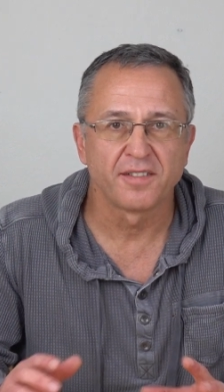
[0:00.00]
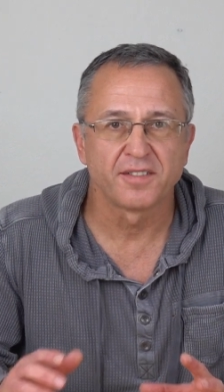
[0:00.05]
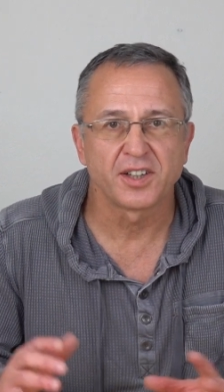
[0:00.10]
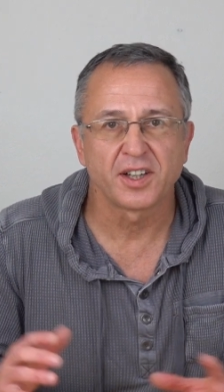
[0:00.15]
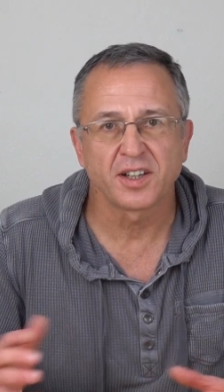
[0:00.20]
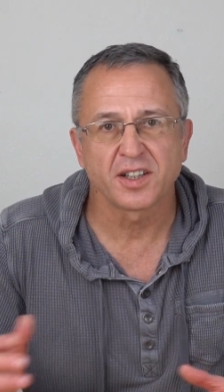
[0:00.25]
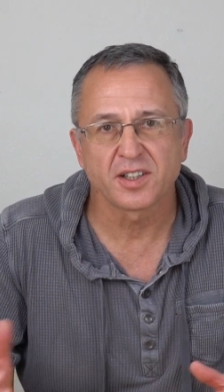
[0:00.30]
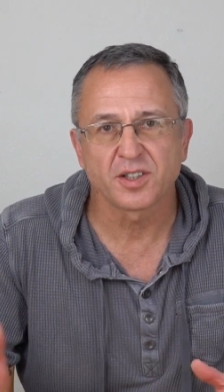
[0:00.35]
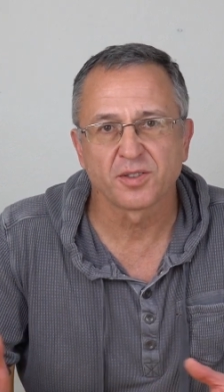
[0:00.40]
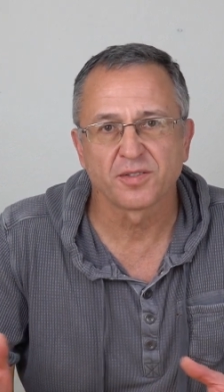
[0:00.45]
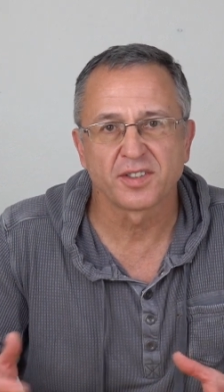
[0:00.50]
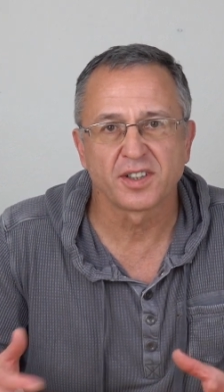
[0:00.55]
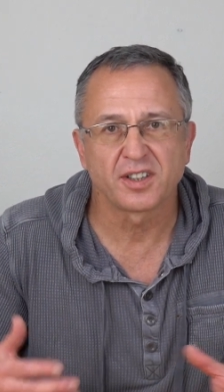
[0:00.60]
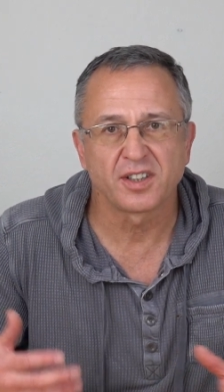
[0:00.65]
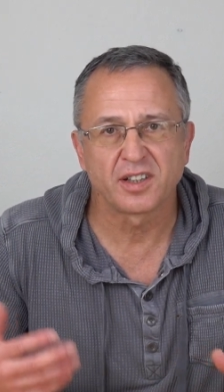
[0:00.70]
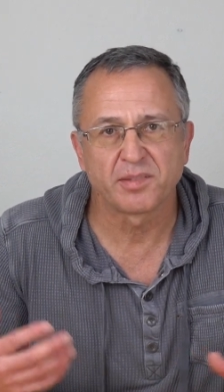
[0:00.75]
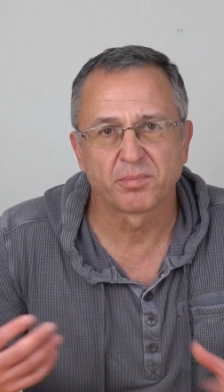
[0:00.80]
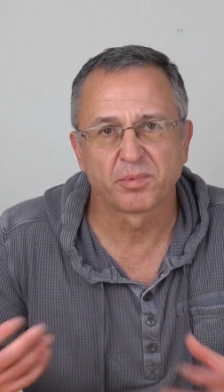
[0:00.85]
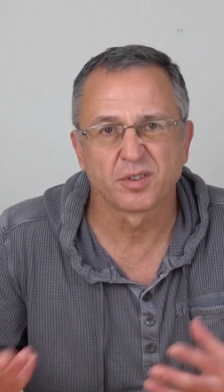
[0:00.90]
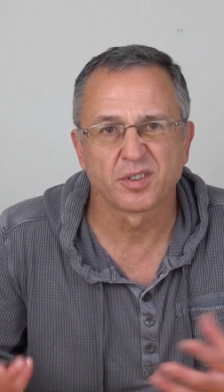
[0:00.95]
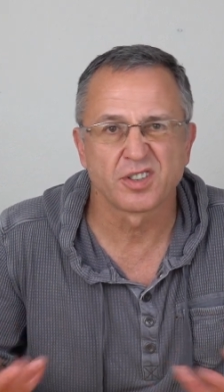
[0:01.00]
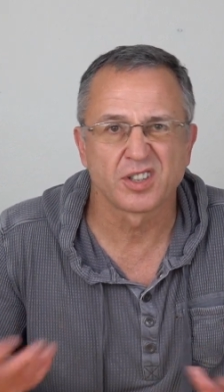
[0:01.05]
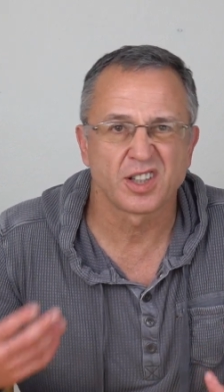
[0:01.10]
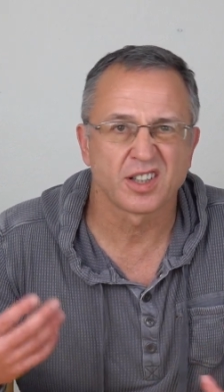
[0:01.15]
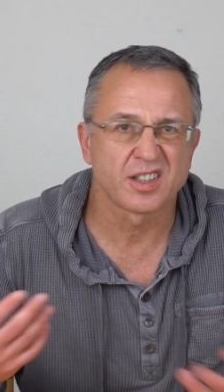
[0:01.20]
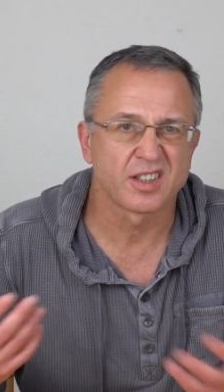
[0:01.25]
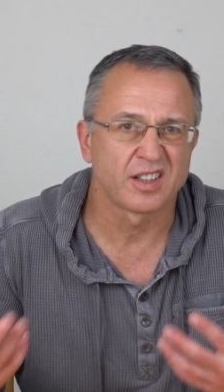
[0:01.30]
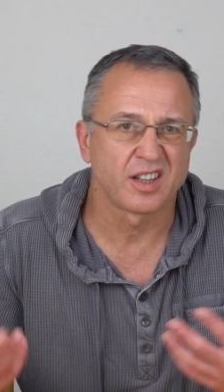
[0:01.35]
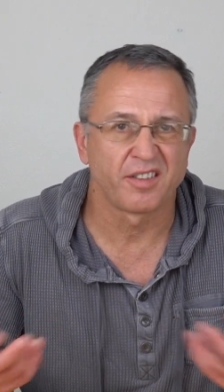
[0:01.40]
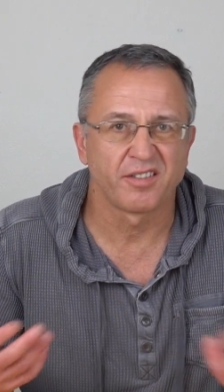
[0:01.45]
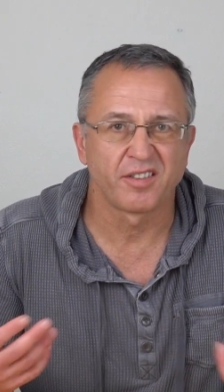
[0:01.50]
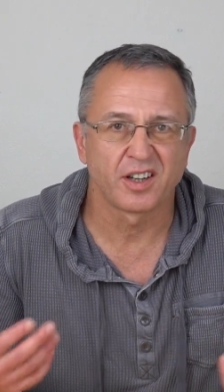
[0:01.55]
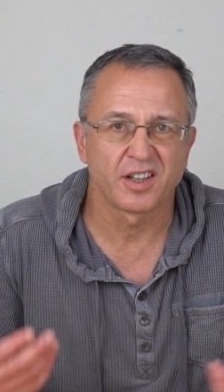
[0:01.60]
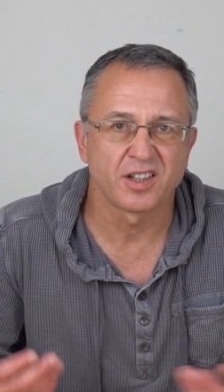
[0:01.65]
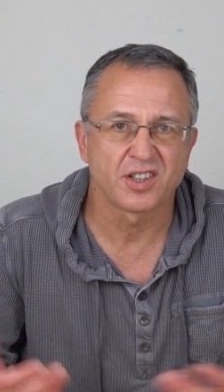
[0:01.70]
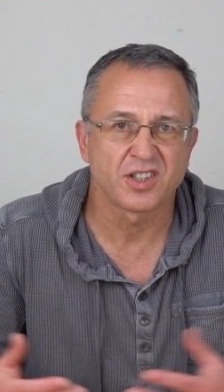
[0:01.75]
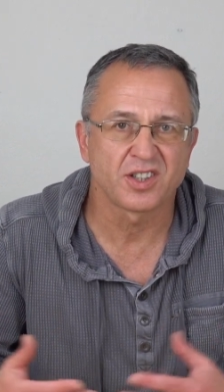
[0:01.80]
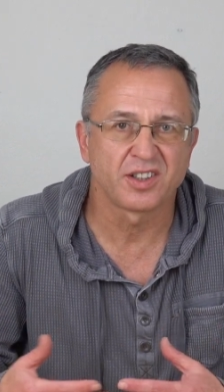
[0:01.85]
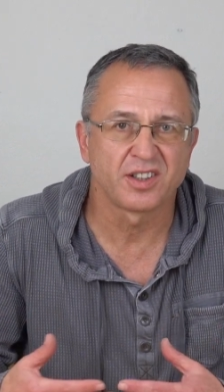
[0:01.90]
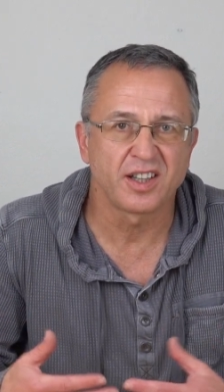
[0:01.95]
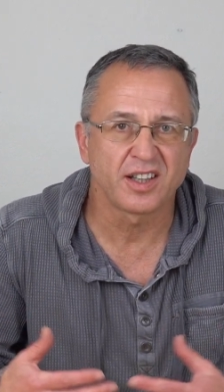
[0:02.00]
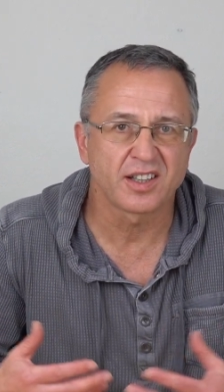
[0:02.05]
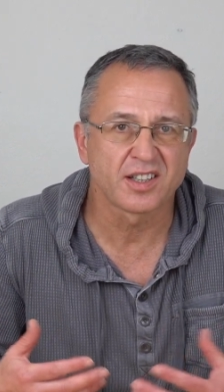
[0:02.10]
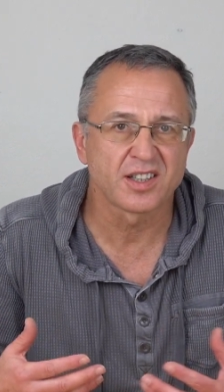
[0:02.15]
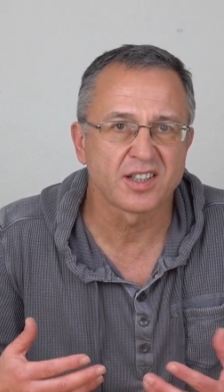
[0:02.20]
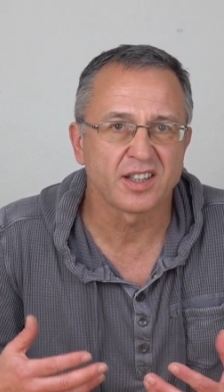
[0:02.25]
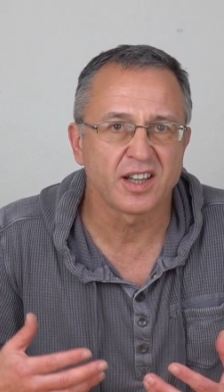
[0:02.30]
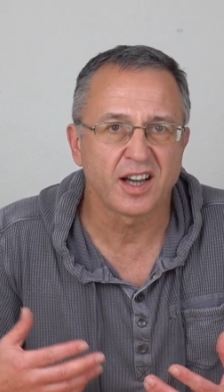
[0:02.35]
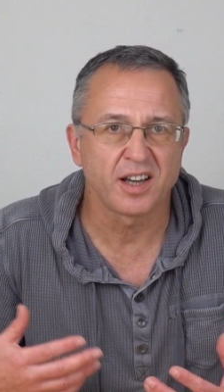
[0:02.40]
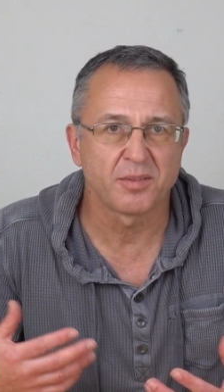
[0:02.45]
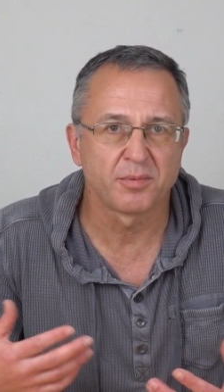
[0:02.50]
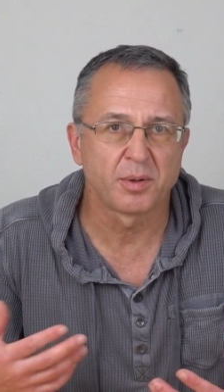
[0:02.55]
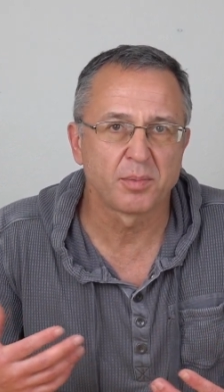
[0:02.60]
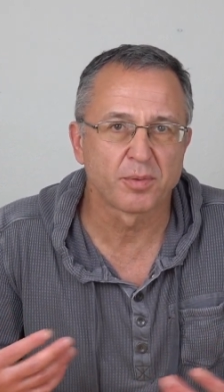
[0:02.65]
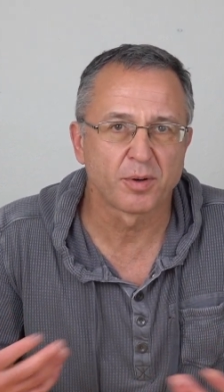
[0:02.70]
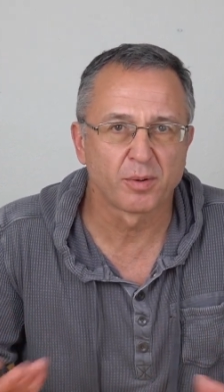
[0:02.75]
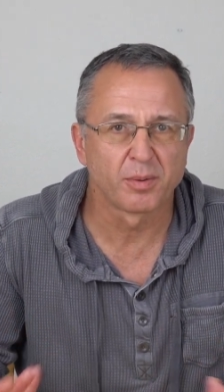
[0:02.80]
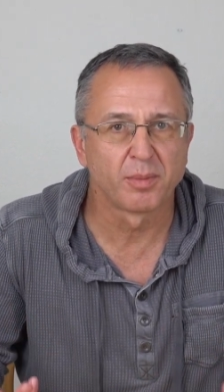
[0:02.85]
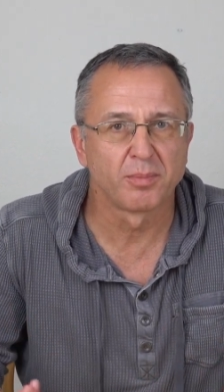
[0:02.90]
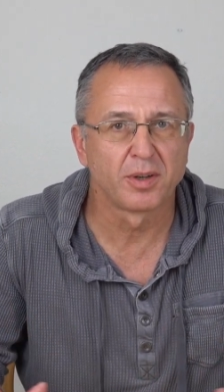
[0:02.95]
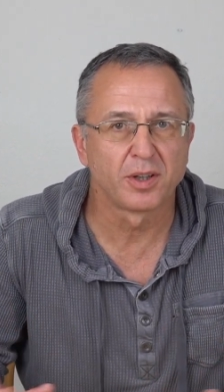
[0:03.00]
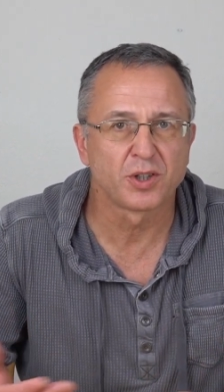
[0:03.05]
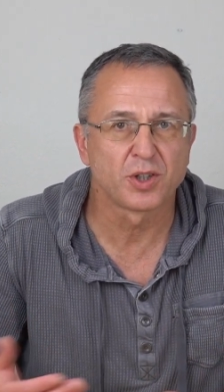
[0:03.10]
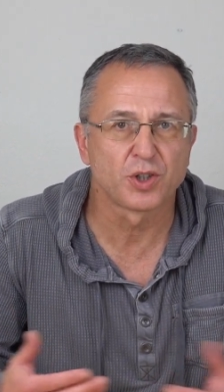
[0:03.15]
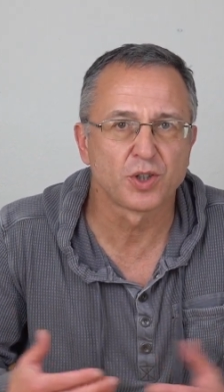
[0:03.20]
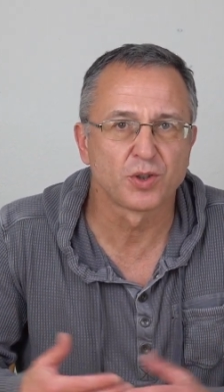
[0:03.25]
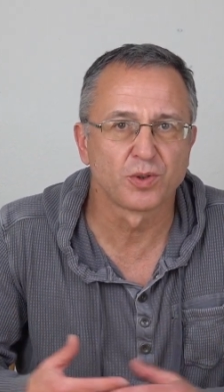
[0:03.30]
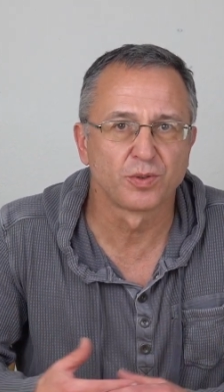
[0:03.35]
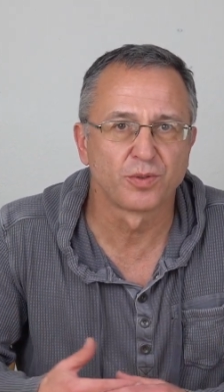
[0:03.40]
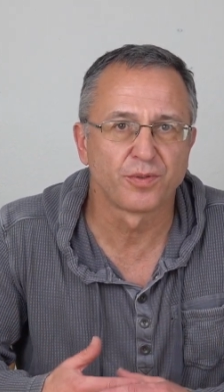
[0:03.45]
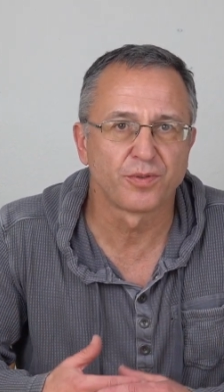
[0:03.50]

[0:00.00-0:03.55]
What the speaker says: The rest of the trip was just average. Next time we probably should